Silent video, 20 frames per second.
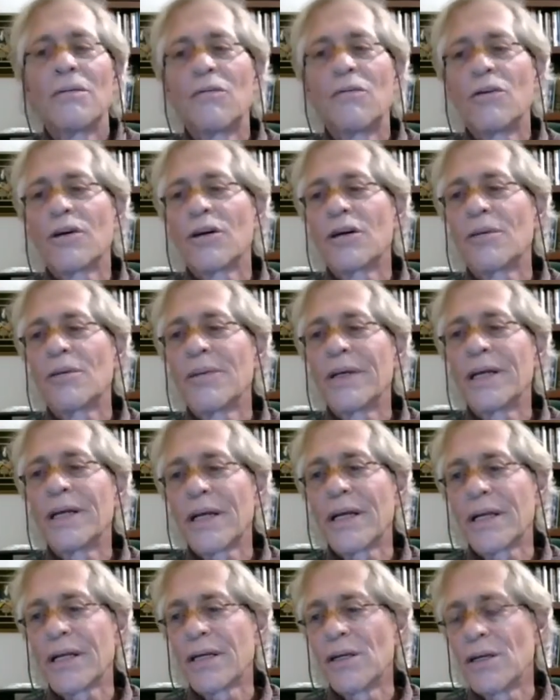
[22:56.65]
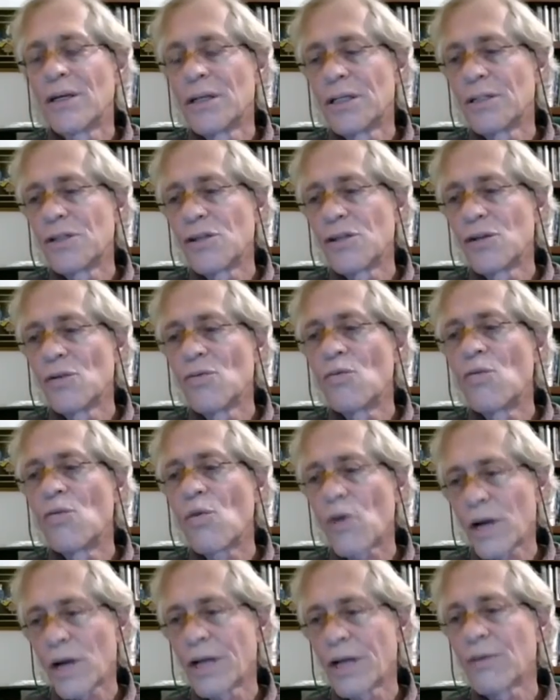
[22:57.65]
We're going to be getting into
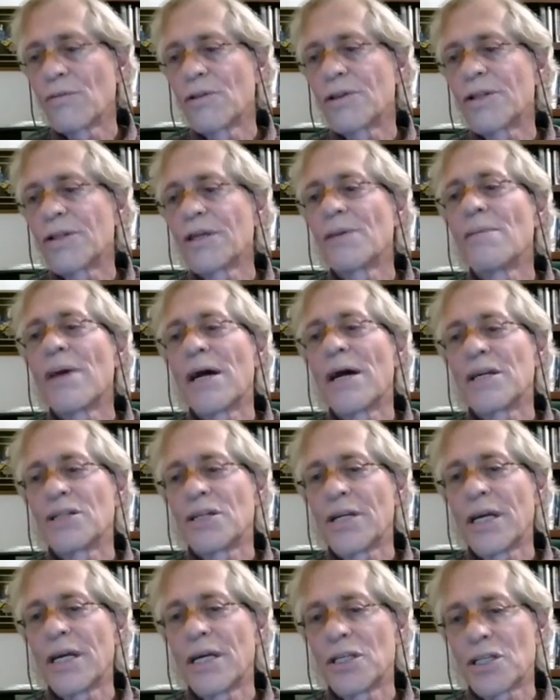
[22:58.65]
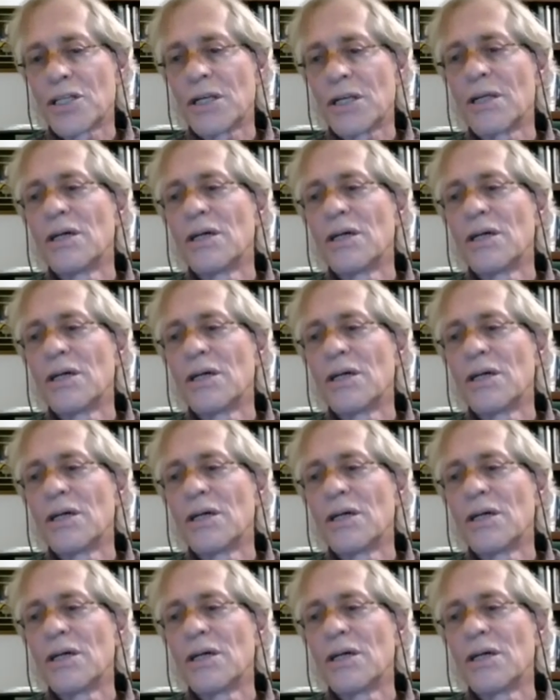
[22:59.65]
working with the imagination.